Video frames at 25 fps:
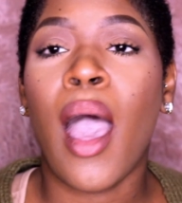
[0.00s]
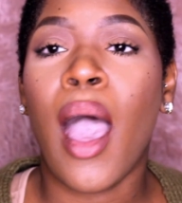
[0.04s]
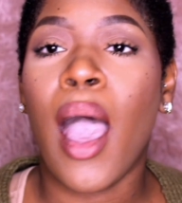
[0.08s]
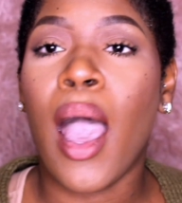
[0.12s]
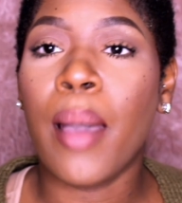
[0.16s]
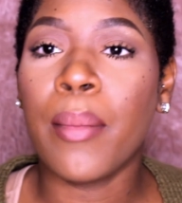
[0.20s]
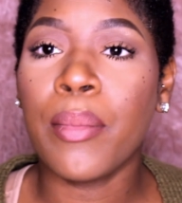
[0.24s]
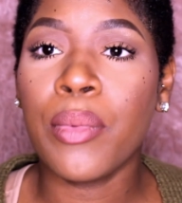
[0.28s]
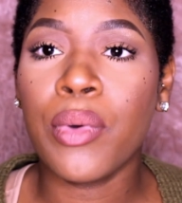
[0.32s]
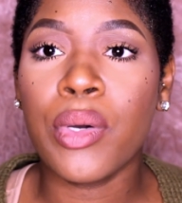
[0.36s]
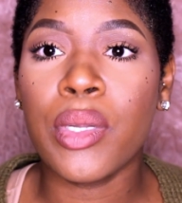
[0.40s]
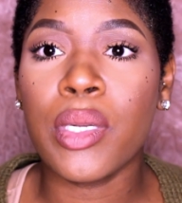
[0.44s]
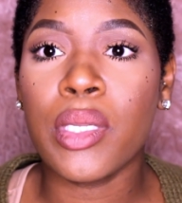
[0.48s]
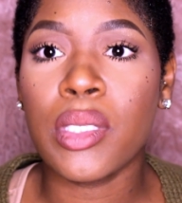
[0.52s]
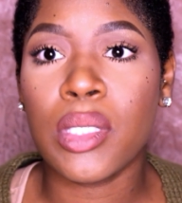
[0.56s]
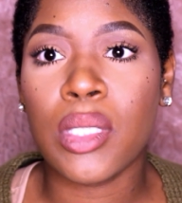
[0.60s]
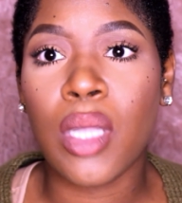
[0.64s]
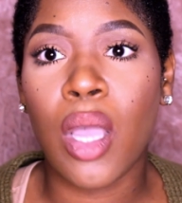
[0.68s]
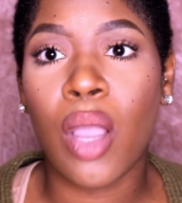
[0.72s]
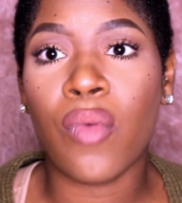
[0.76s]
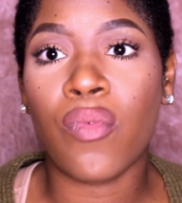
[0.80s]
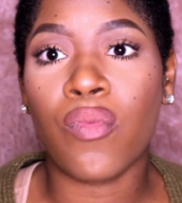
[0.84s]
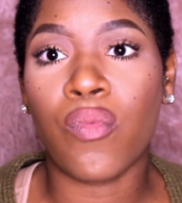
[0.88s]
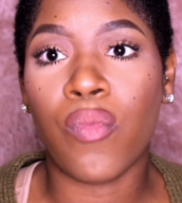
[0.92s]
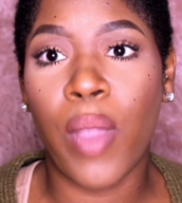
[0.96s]
yeah, I'm
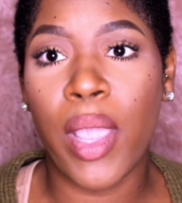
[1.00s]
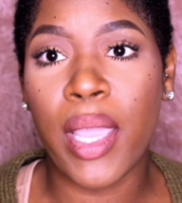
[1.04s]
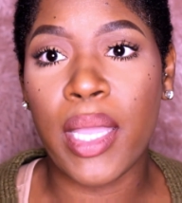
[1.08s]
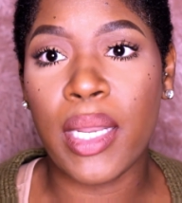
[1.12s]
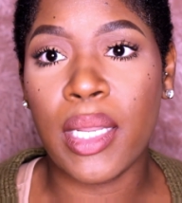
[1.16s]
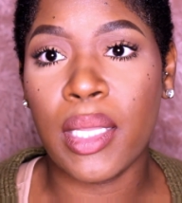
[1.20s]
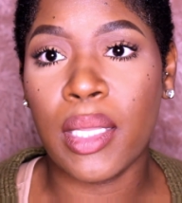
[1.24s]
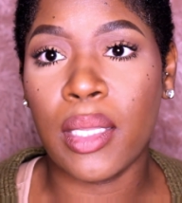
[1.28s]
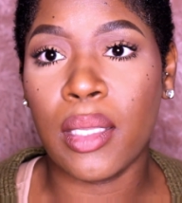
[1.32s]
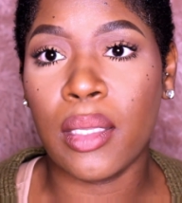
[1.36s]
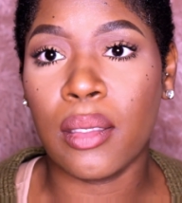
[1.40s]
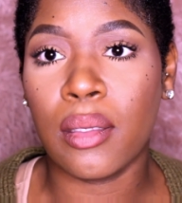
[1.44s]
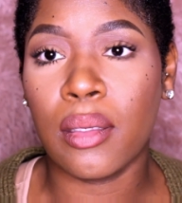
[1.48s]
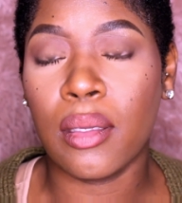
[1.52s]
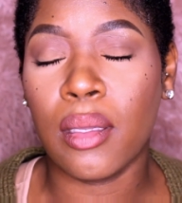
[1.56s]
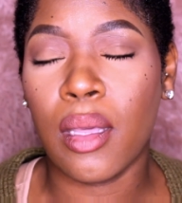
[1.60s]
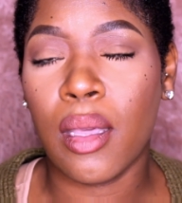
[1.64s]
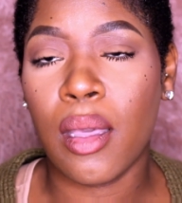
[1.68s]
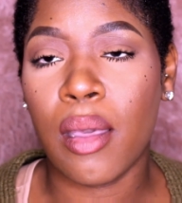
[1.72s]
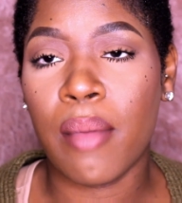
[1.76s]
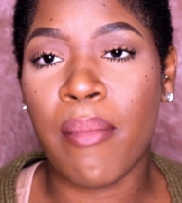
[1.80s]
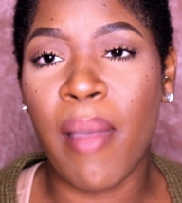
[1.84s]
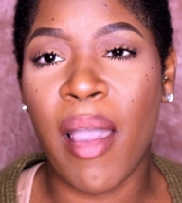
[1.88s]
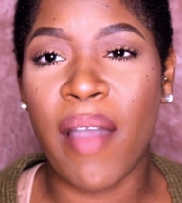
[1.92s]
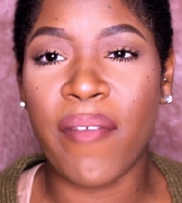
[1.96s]
going to start
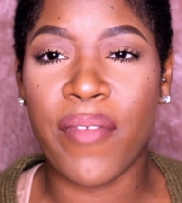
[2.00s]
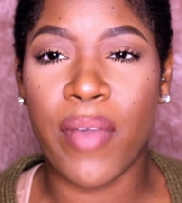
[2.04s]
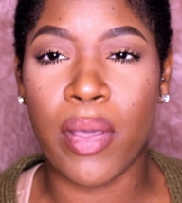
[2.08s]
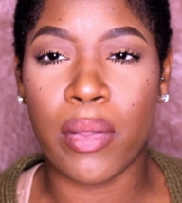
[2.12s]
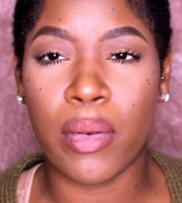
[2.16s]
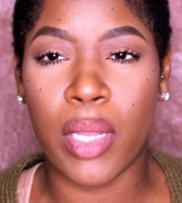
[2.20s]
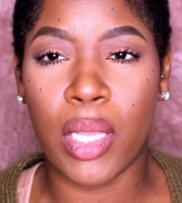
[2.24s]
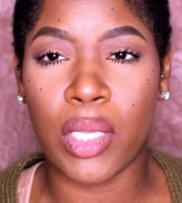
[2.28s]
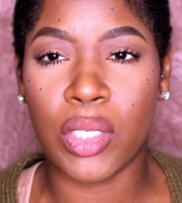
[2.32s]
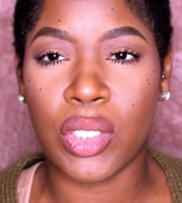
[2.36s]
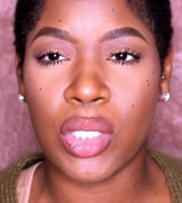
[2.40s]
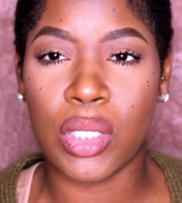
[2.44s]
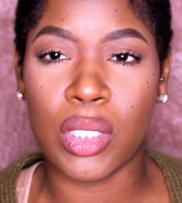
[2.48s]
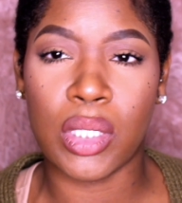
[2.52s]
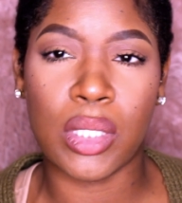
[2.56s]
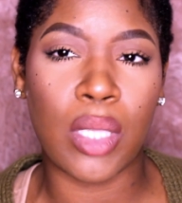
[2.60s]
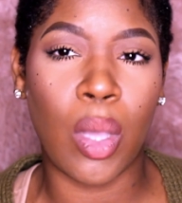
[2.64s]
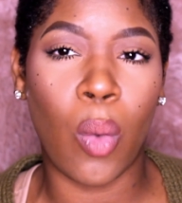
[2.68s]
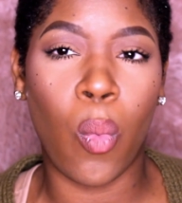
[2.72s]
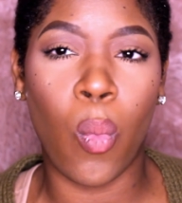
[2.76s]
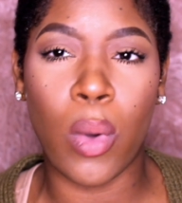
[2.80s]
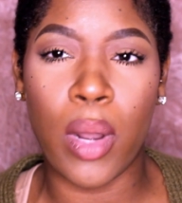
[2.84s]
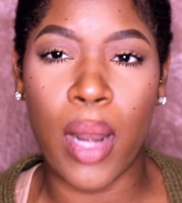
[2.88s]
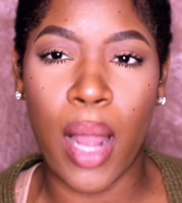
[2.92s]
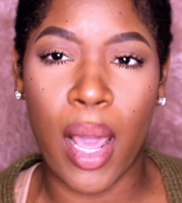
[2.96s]
rating my
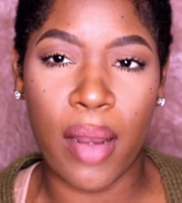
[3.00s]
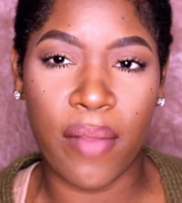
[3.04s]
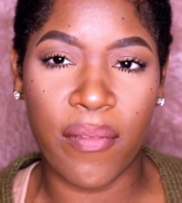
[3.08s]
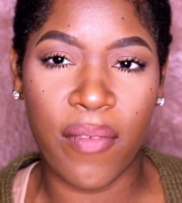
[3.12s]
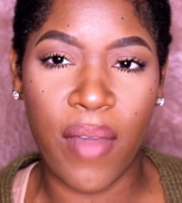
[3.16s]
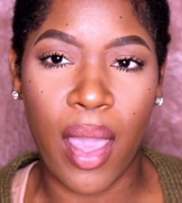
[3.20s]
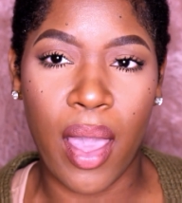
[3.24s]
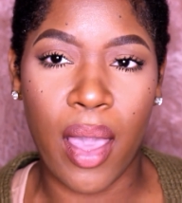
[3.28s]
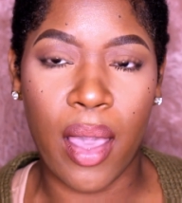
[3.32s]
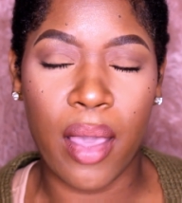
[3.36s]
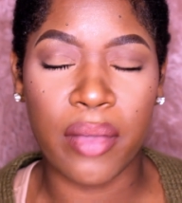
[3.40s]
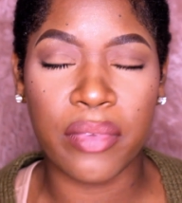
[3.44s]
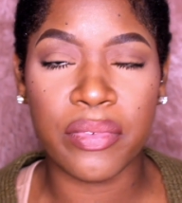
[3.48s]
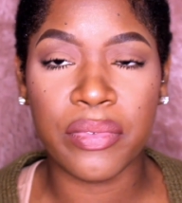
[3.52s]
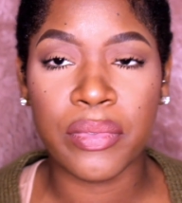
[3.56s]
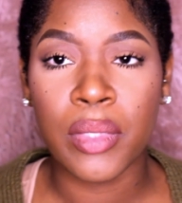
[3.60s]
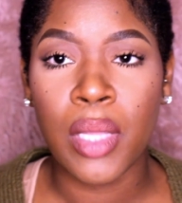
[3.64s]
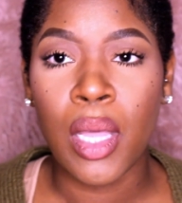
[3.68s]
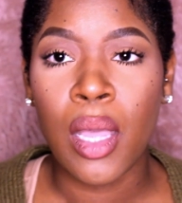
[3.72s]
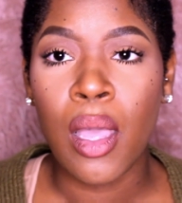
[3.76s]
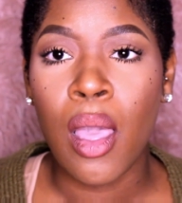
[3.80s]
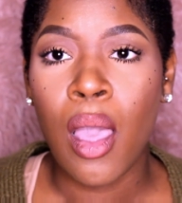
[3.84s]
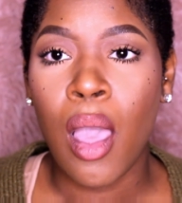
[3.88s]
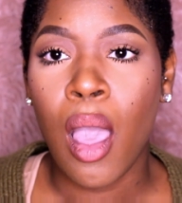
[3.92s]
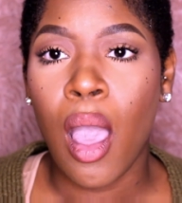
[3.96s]
foundations a 1 out of
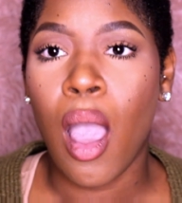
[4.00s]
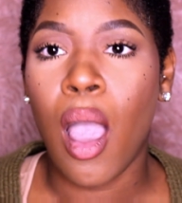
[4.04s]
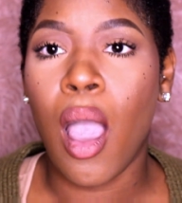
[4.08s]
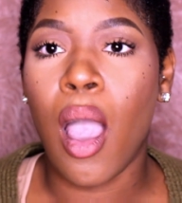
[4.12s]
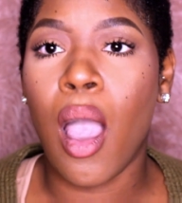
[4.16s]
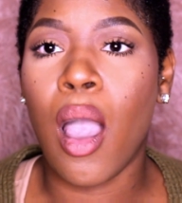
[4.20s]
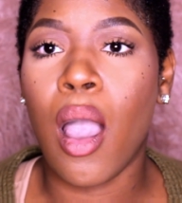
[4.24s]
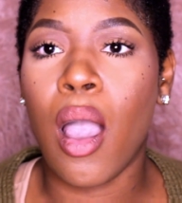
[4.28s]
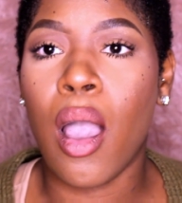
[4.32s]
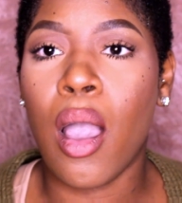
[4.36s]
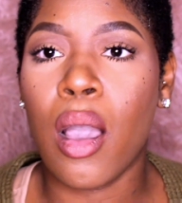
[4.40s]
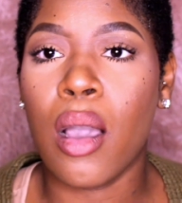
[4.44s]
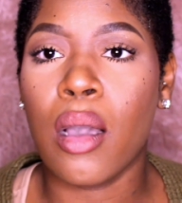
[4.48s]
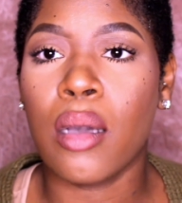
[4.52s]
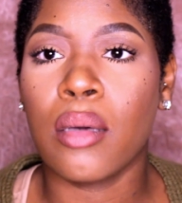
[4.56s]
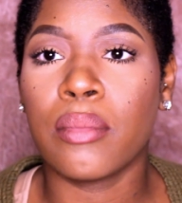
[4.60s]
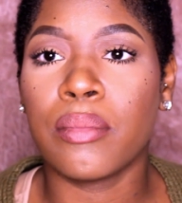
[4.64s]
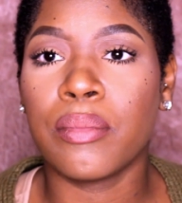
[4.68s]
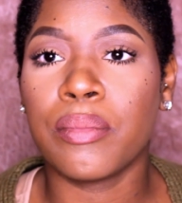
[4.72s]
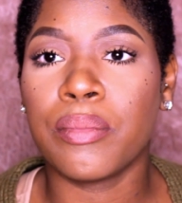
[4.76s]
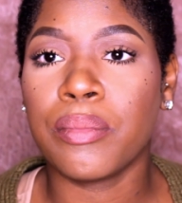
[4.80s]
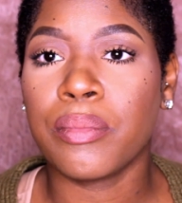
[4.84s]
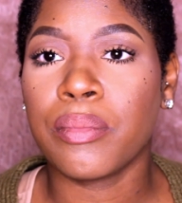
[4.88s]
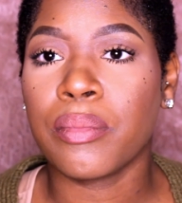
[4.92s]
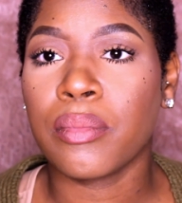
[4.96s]
5.
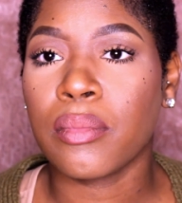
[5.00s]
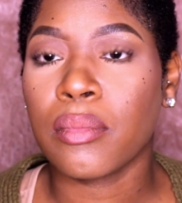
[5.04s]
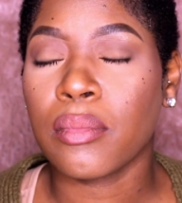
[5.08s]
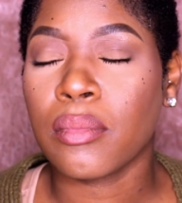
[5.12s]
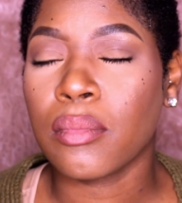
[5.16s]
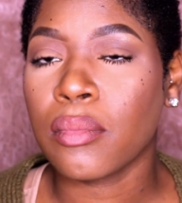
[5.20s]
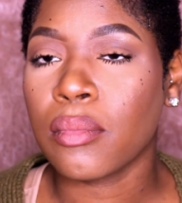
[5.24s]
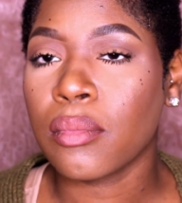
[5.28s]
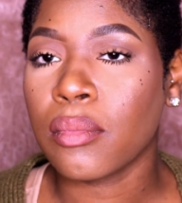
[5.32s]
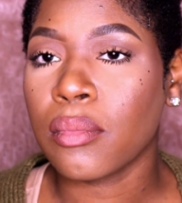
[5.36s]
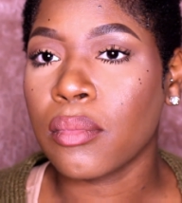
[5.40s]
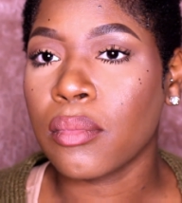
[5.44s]
I